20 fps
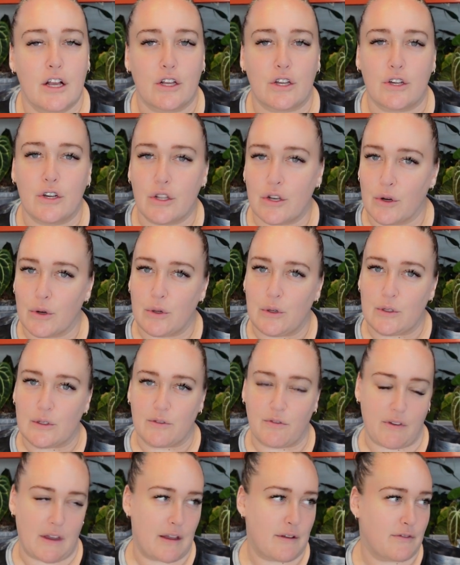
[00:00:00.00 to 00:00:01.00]
good old
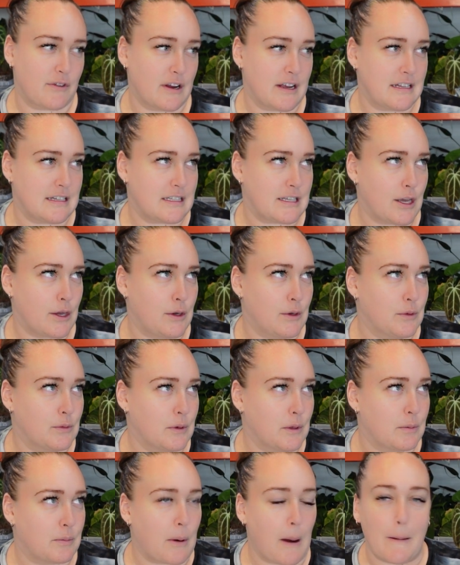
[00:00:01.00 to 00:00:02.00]
favorites who
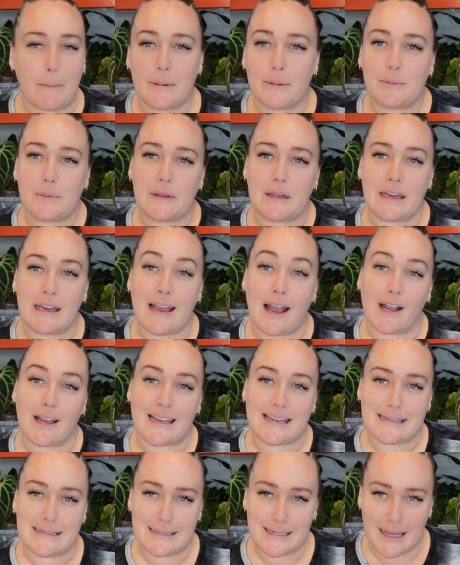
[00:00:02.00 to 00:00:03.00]
will probably
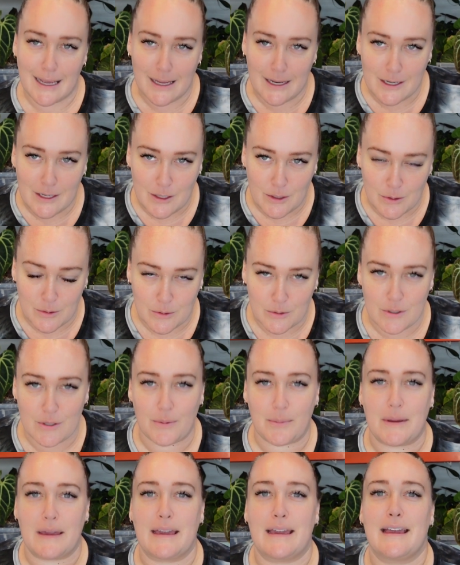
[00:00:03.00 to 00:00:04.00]
continue to
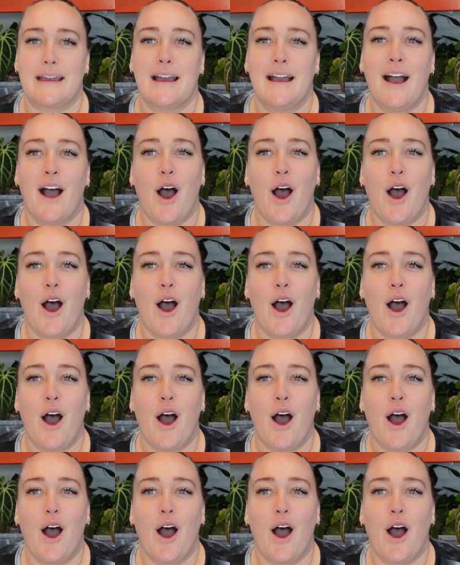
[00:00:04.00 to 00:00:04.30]
be